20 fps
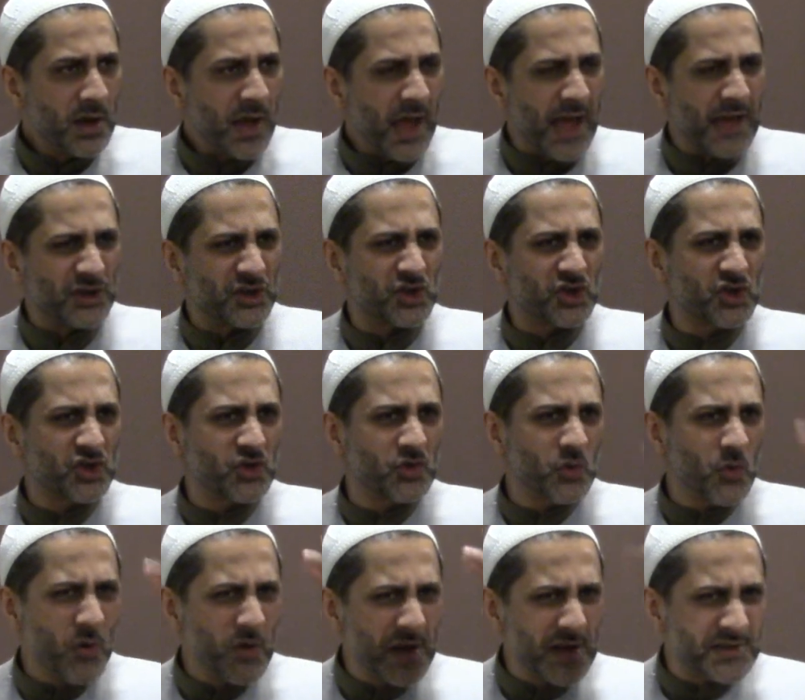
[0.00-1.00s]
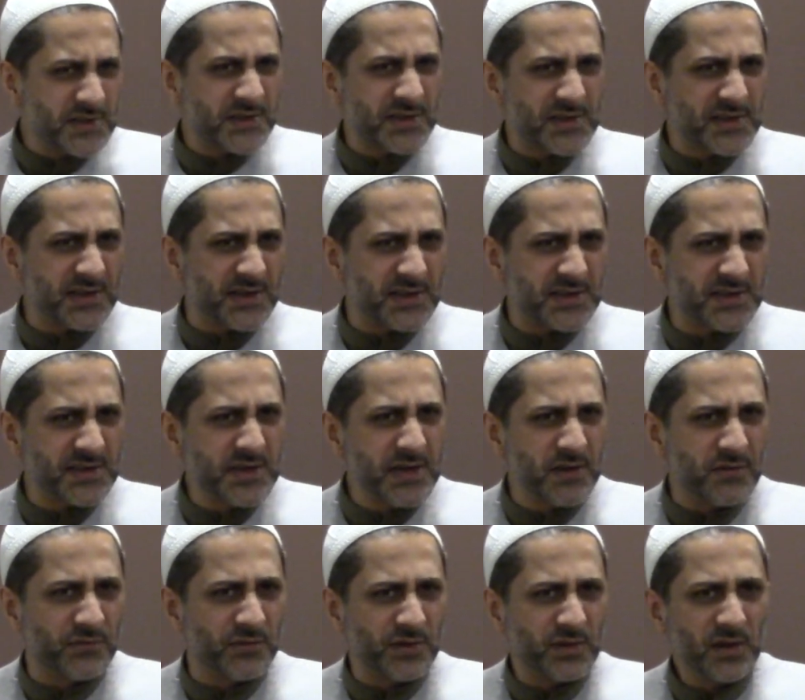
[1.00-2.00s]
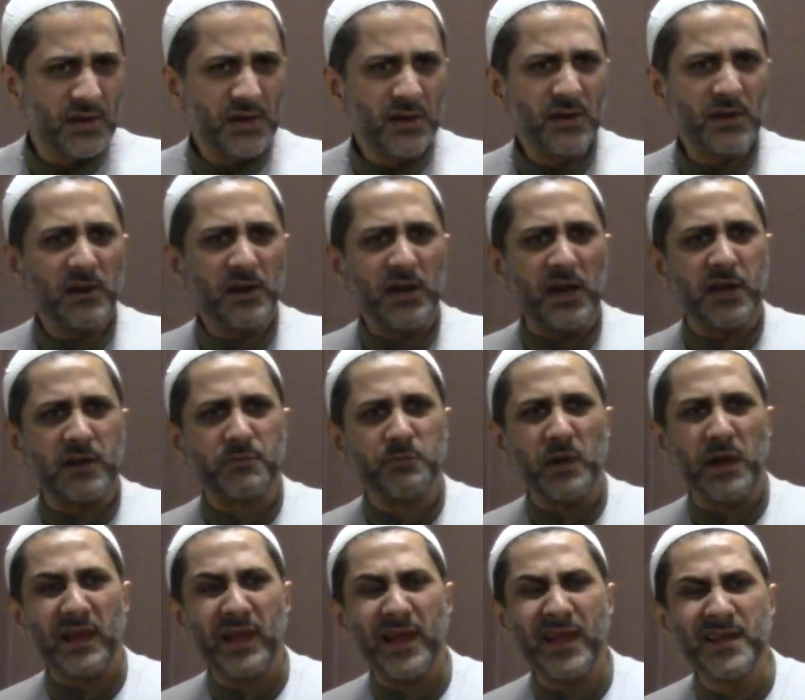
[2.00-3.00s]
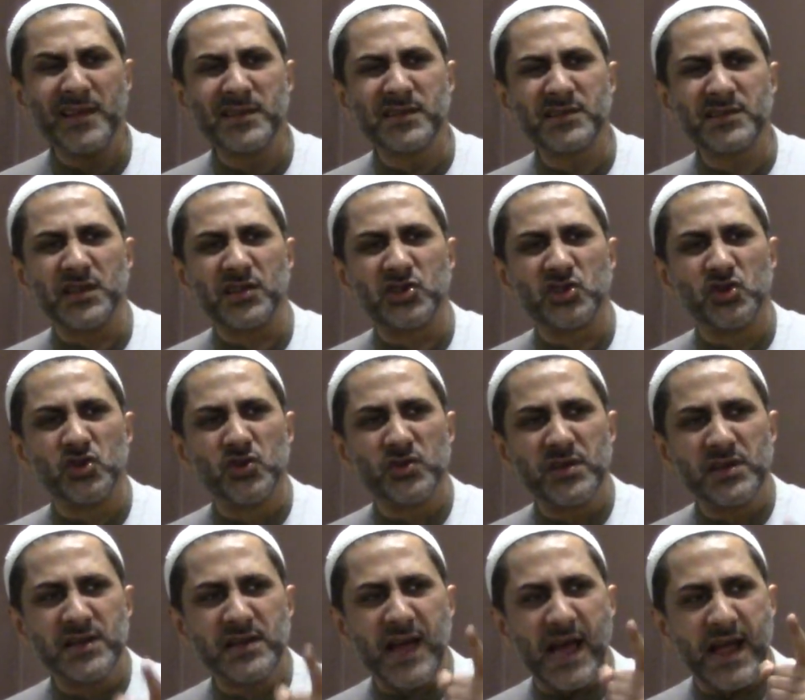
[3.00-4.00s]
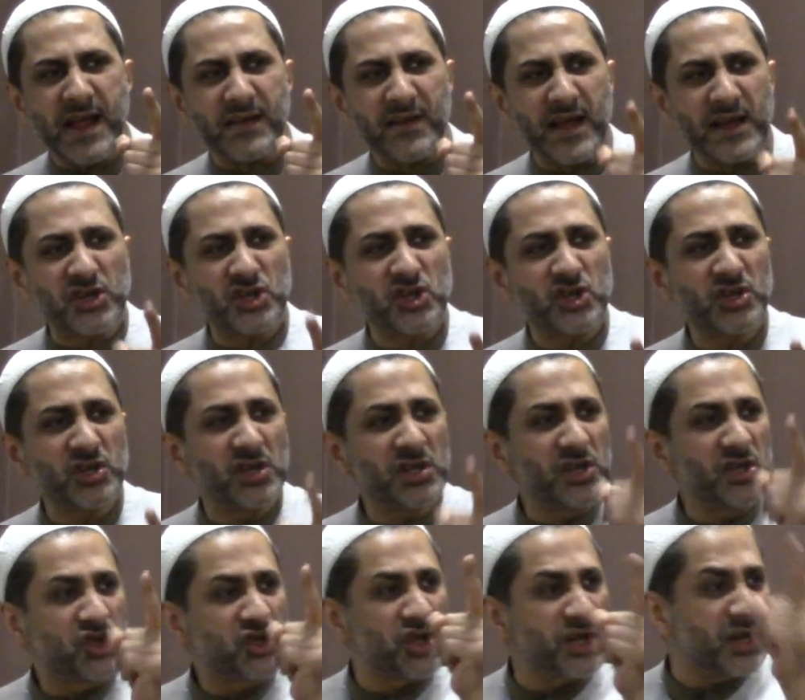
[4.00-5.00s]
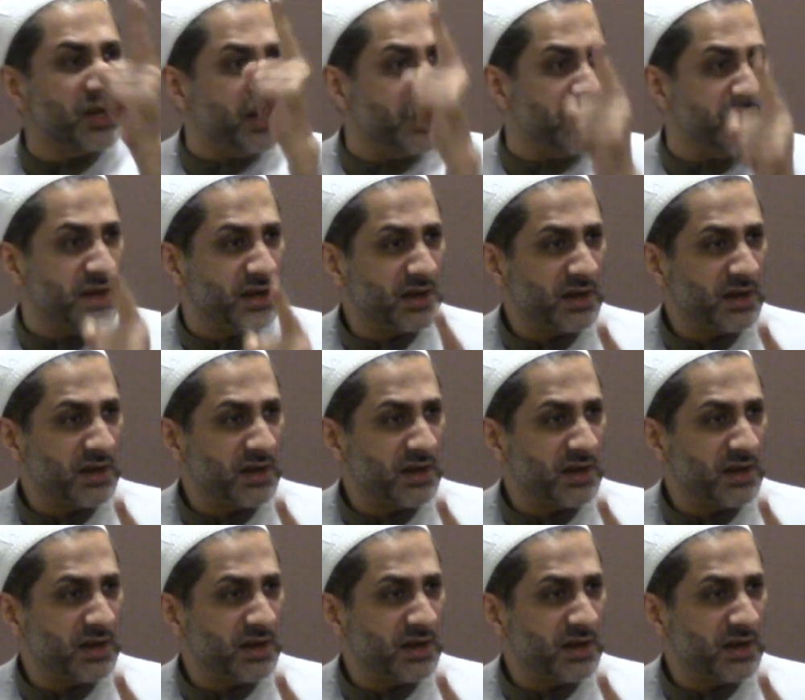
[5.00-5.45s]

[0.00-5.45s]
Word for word: As soon as it is conceived, it begins its unidirectional journey.